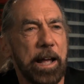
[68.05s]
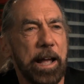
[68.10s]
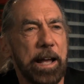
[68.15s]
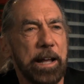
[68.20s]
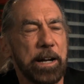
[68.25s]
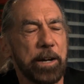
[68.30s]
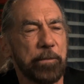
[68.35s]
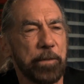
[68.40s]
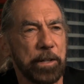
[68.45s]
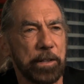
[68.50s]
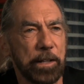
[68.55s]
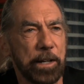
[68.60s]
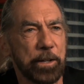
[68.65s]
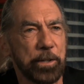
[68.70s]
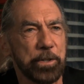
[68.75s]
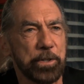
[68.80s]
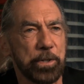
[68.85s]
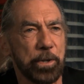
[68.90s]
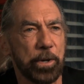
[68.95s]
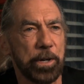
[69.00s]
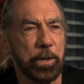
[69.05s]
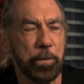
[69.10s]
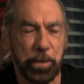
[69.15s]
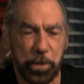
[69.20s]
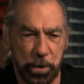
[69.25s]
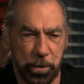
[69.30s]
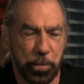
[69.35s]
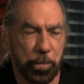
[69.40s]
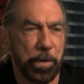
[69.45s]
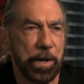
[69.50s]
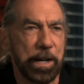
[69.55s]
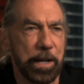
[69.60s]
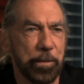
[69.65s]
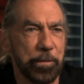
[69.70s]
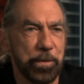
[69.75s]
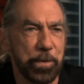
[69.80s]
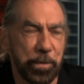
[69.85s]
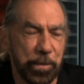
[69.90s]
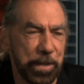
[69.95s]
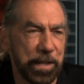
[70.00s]
and every liquor store, you would just bring them
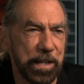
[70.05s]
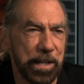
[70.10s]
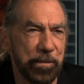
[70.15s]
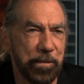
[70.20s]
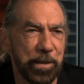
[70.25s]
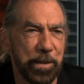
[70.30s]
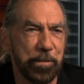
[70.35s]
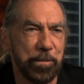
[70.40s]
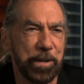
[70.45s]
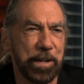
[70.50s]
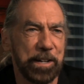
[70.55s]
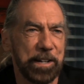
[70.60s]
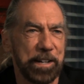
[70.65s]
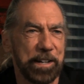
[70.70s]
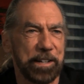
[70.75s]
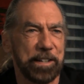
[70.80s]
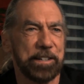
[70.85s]
to and they give you the money.